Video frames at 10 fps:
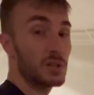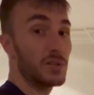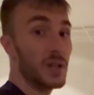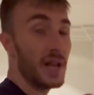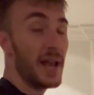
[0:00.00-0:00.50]

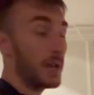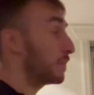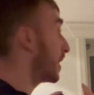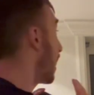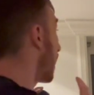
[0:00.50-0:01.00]
to
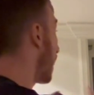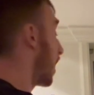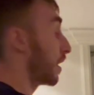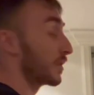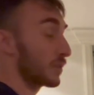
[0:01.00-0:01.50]
aim
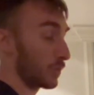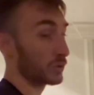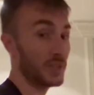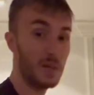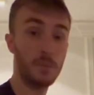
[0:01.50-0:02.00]
on, well,
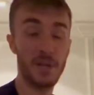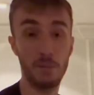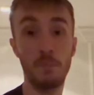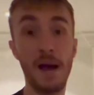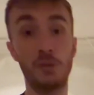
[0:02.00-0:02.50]
to keep it
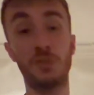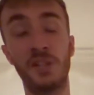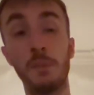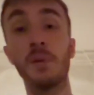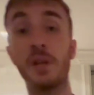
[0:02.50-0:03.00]
inbound, to
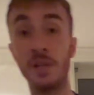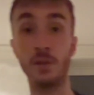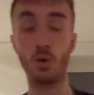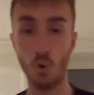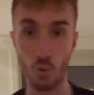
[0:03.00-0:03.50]
keep it in
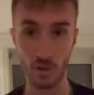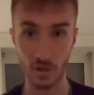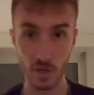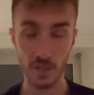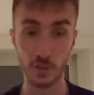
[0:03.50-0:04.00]
the court
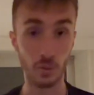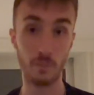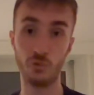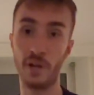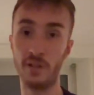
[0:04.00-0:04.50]
is what
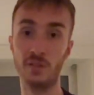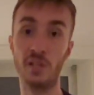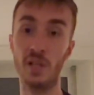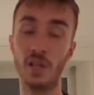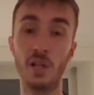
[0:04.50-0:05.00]
I'm trying to
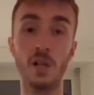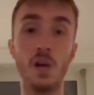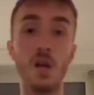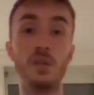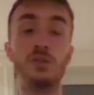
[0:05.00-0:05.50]
say.
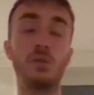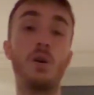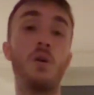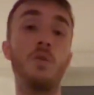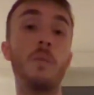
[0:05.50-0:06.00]

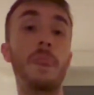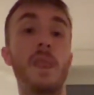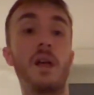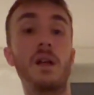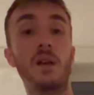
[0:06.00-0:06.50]
So
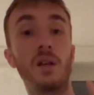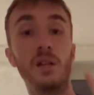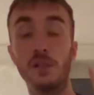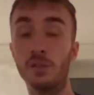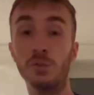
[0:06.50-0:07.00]

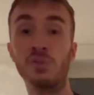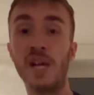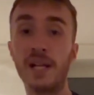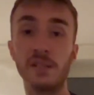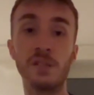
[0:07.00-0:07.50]
in 2
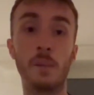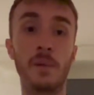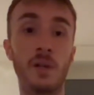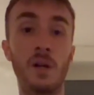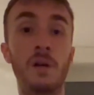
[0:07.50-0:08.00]
seconds, I'm
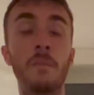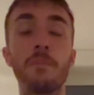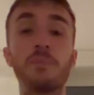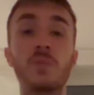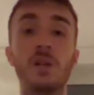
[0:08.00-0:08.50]
going to
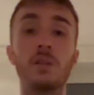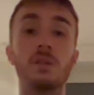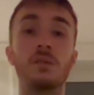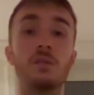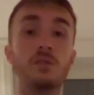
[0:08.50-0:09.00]

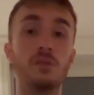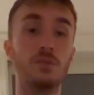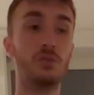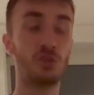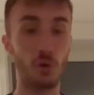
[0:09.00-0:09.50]

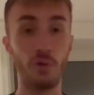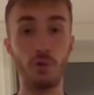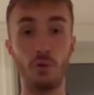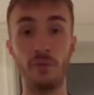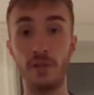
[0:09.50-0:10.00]
show
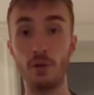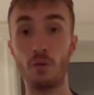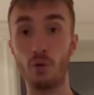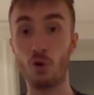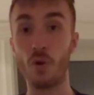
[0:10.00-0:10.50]
you a video
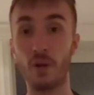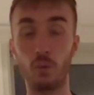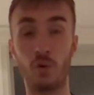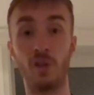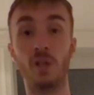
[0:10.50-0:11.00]
real quick
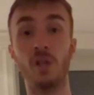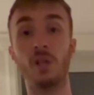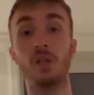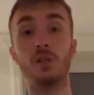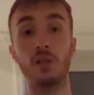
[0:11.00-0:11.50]
where
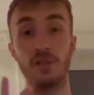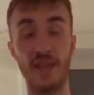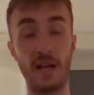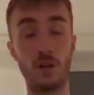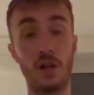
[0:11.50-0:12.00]

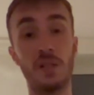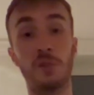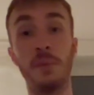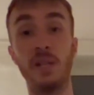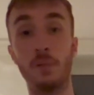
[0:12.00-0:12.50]
that cut is being